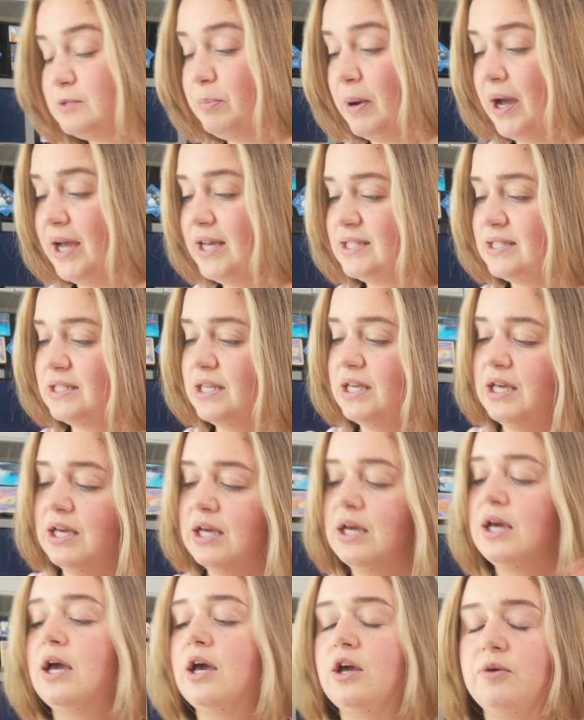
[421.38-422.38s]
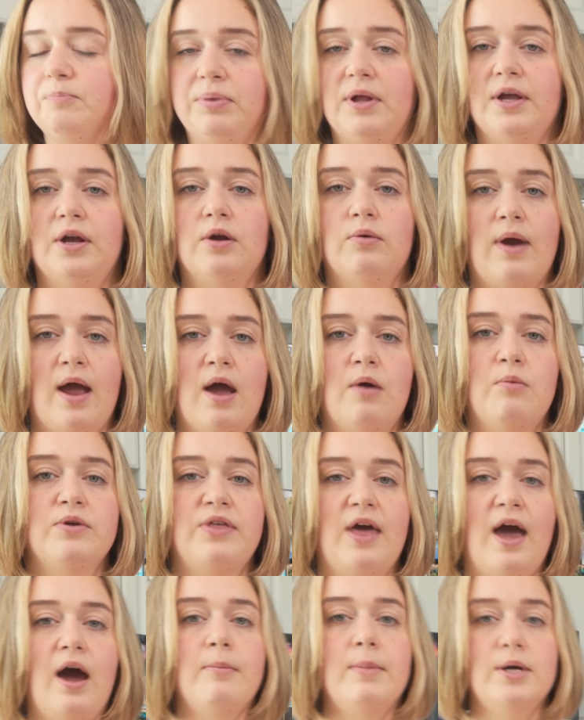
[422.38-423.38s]
spicy, play around
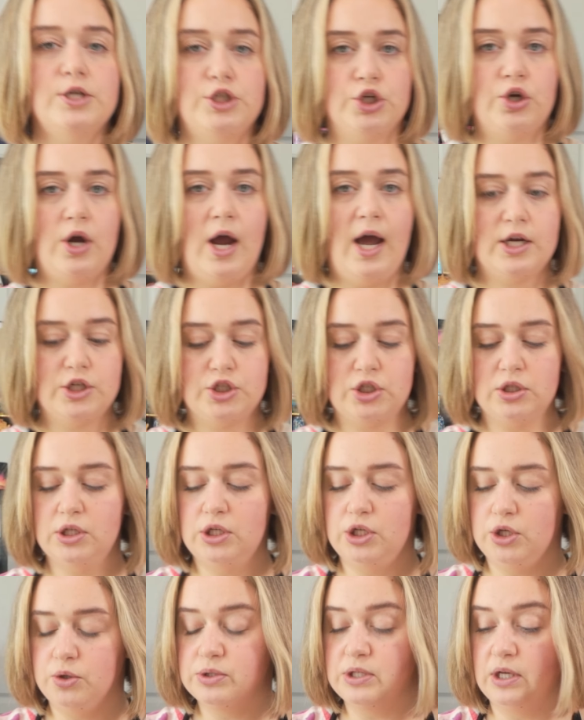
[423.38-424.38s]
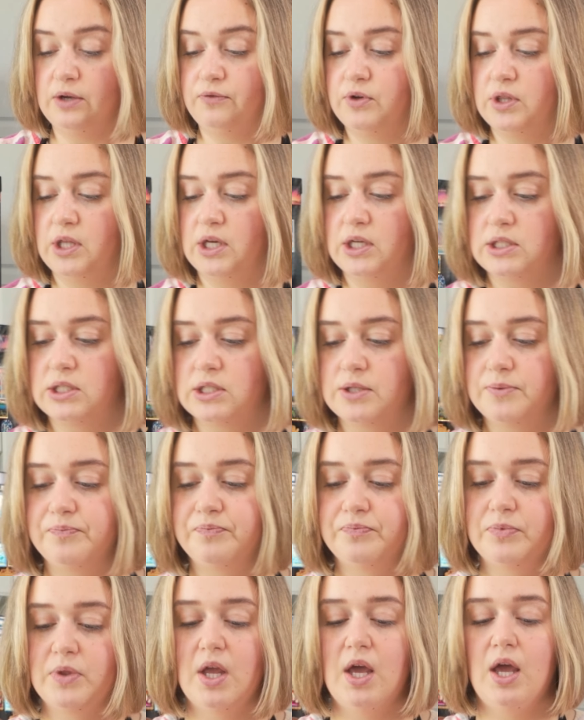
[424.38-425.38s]
with how much you're actually using for this.
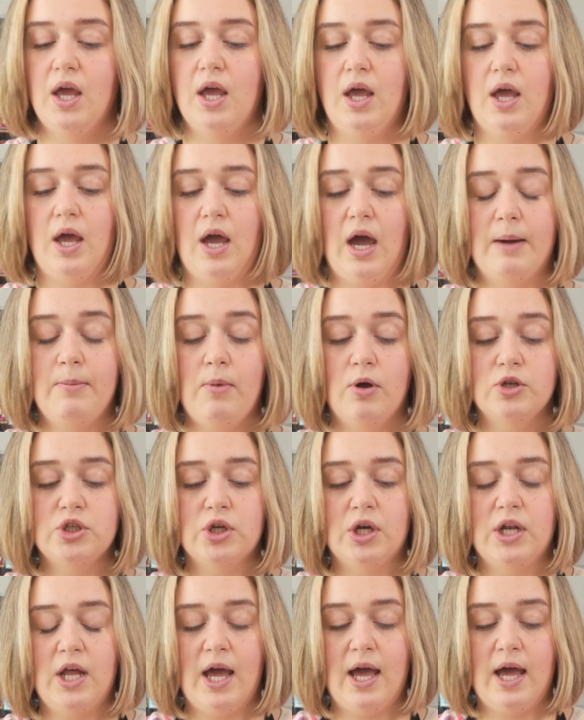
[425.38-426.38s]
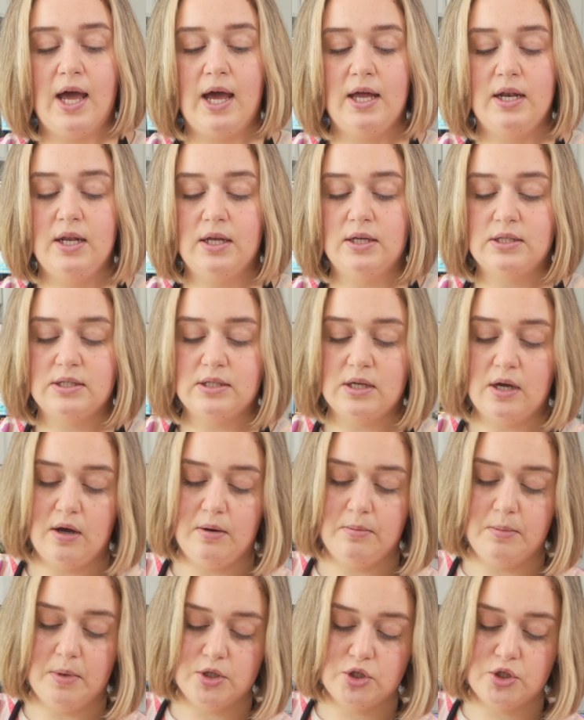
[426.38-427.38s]
I'm also gonna add some